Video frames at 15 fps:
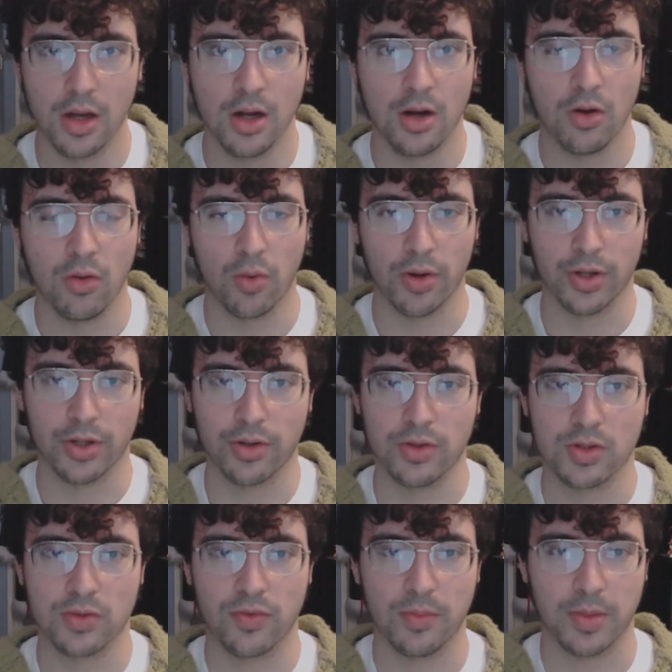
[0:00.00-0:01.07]
where it goes
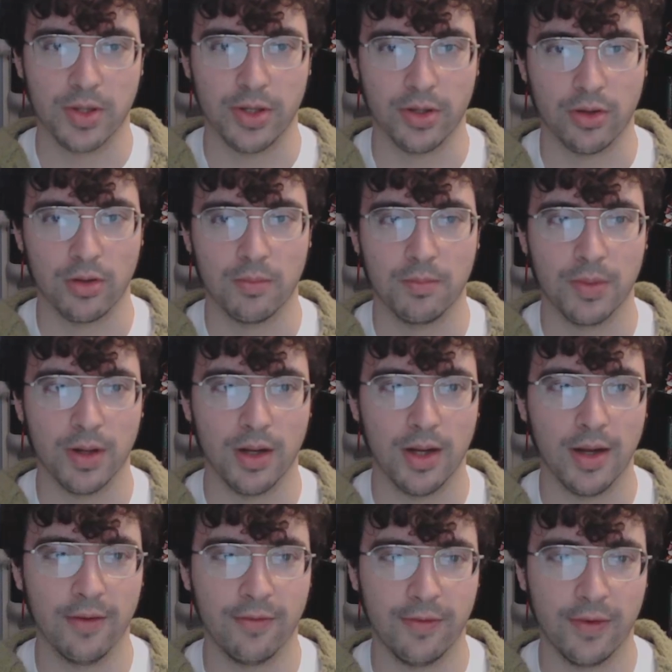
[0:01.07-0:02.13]
from here. But
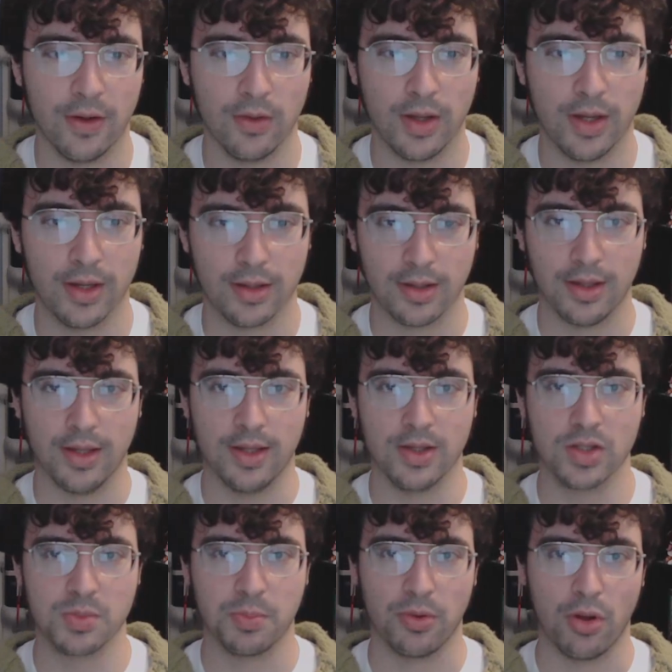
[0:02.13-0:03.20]
I felt like his
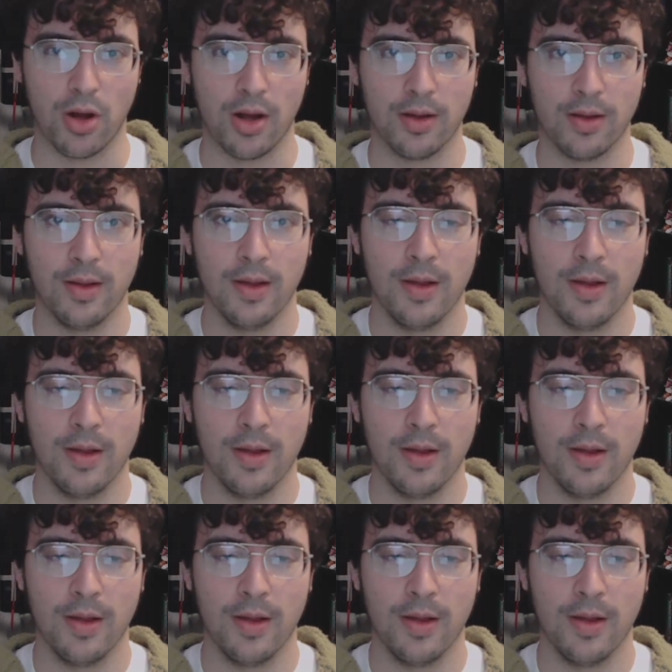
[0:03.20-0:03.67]
plot